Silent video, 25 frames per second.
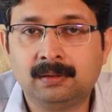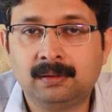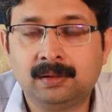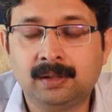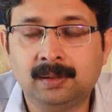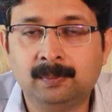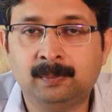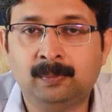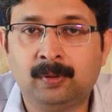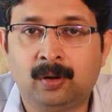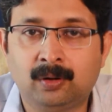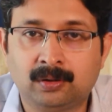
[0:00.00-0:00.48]

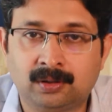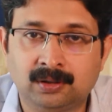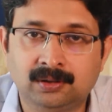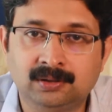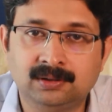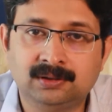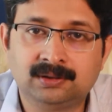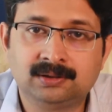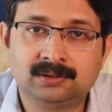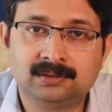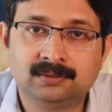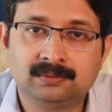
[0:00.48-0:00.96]

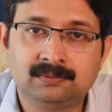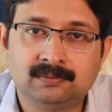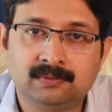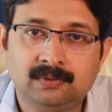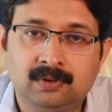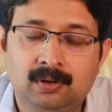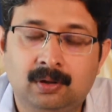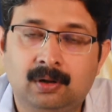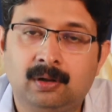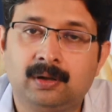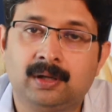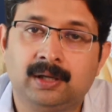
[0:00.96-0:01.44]
importance
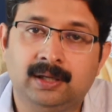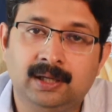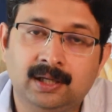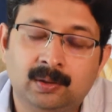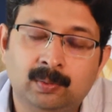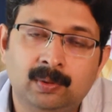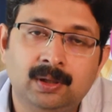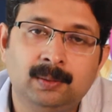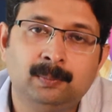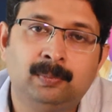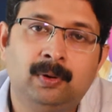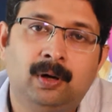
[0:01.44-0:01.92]
or
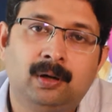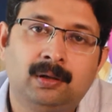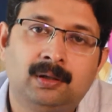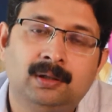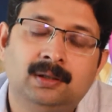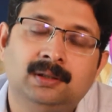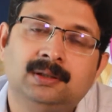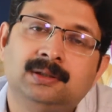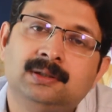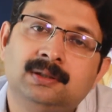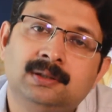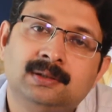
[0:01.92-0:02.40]
equal
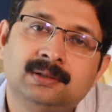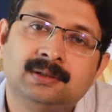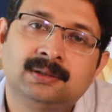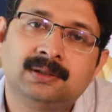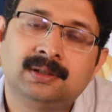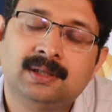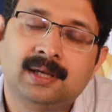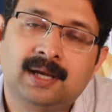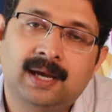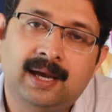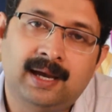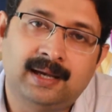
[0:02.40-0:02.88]
importance
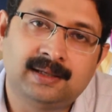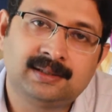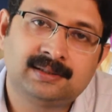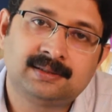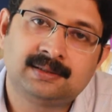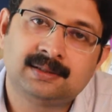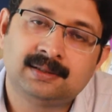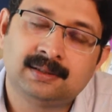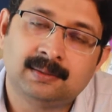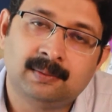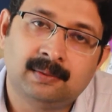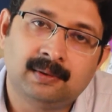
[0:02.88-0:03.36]

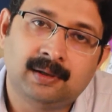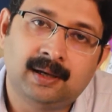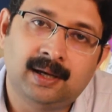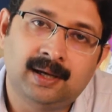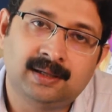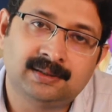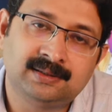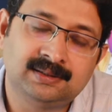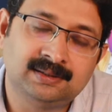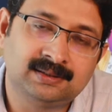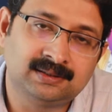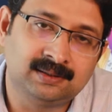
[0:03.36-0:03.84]
as
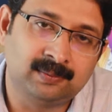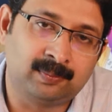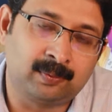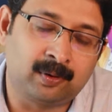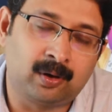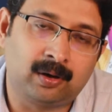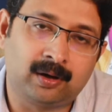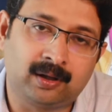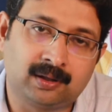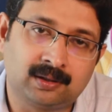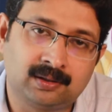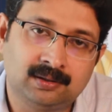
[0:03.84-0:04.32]
is the
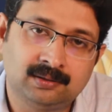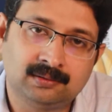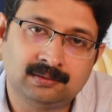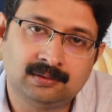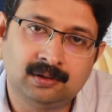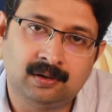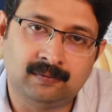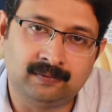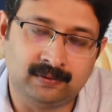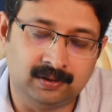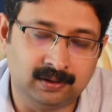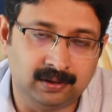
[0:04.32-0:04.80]
product
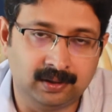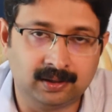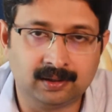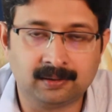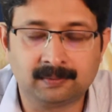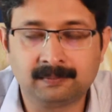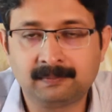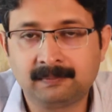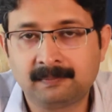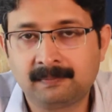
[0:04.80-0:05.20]
of learning.